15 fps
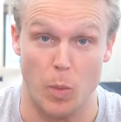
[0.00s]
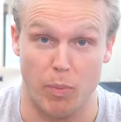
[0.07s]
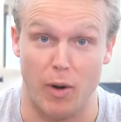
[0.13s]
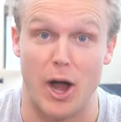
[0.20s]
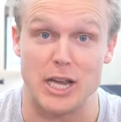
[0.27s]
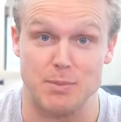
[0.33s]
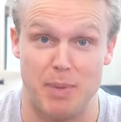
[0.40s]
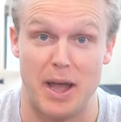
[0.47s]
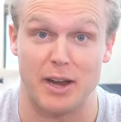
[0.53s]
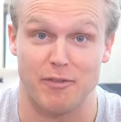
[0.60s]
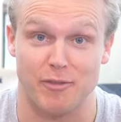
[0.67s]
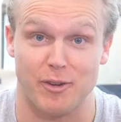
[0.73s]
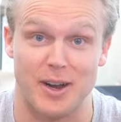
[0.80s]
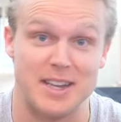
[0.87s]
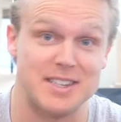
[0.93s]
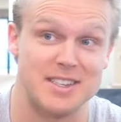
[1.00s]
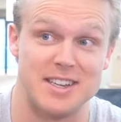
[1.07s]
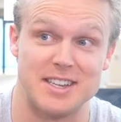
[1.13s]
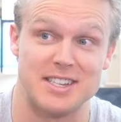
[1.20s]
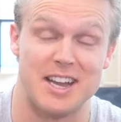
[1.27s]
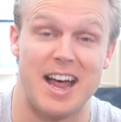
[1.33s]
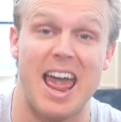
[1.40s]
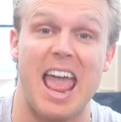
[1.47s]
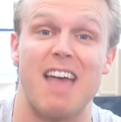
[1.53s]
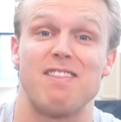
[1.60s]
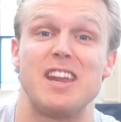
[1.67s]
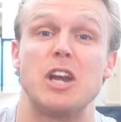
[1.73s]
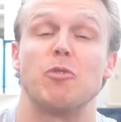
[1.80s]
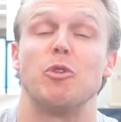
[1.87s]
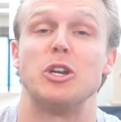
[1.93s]
prospect for us is uh,
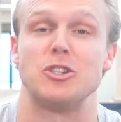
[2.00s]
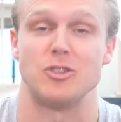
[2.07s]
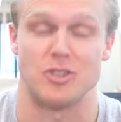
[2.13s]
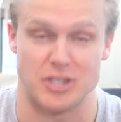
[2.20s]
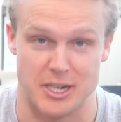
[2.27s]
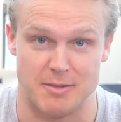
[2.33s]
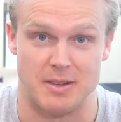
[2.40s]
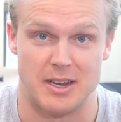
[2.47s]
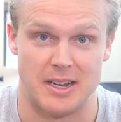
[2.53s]
Anthony Richardson.